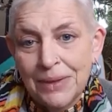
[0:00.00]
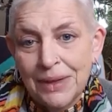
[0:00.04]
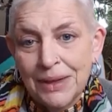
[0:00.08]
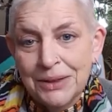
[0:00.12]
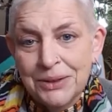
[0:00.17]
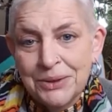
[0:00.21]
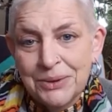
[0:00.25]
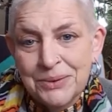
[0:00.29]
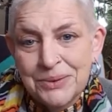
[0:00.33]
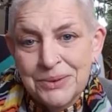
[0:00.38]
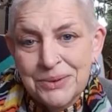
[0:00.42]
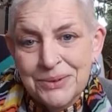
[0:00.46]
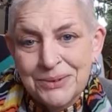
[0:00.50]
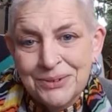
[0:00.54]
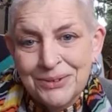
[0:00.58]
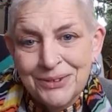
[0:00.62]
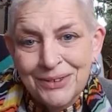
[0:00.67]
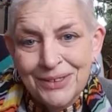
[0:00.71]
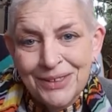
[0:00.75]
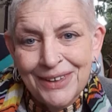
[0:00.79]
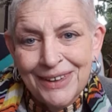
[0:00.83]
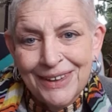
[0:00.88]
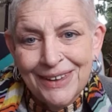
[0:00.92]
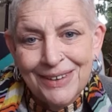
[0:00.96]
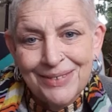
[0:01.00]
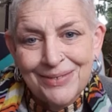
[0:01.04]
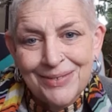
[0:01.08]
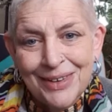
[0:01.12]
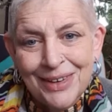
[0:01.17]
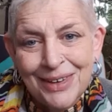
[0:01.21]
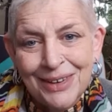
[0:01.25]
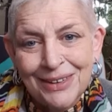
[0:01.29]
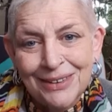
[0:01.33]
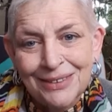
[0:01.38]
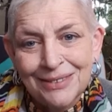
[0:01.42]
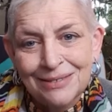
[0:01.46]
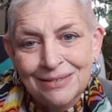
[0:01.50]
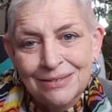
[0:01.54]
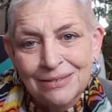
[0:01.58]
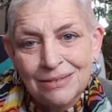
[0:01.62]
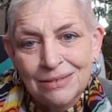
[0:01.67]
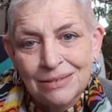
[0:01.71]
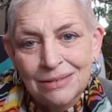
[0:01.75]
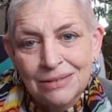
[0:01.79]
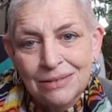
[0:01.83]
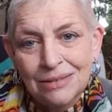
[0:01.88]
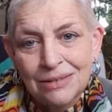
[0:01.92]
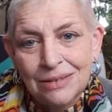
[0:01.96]
I don't usually have that.
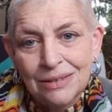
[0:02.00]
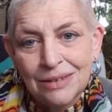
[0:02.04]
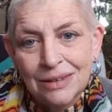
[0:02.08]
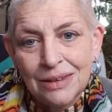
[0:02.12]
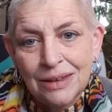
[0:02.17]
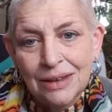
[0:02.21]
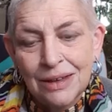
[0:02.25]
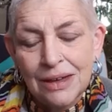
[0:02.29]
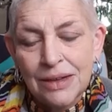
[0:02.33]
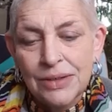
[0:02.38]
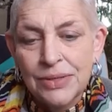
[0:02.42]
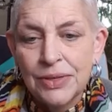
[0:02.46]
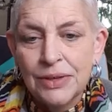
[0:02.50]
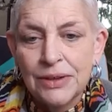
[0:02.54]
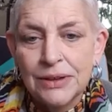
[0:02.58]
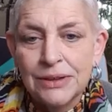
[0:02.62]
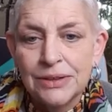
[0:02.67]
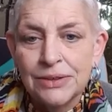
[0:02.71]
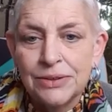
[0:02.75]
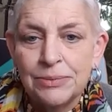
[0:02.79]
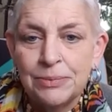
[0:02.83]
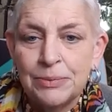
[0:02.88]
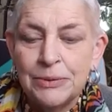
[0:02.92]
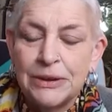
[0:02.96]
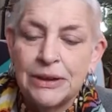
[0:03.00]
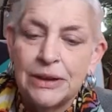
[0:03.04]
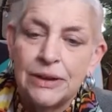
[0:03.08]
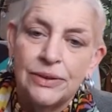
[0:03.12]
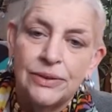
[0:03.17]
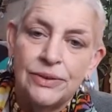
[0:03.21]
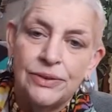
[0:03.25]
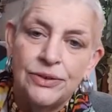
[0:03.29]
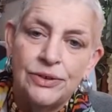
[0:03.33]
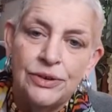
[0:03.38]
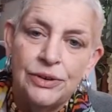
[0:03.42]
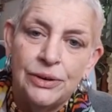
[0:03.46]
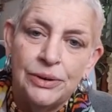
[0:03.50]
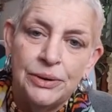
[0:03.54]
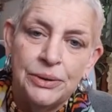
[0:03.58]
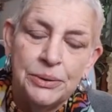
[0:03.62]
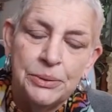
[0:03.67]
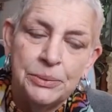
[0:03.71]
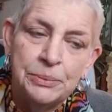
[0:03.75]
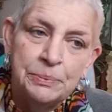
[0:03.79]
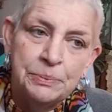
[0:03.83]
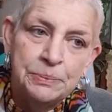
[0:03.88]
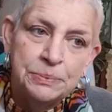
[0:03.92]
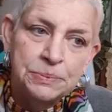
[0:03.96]
I think it's because, you
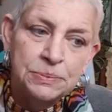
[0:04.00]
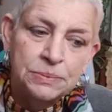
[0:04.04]
know,